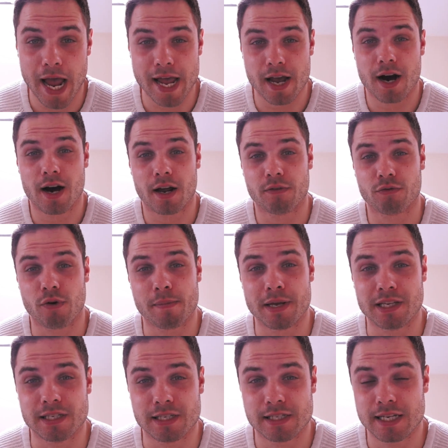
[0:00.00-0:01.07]
AI for a
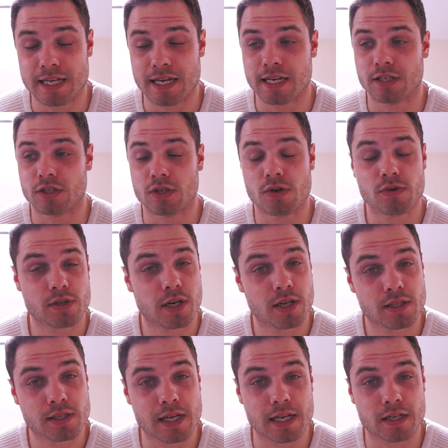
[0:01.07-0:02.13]
PCT is useless.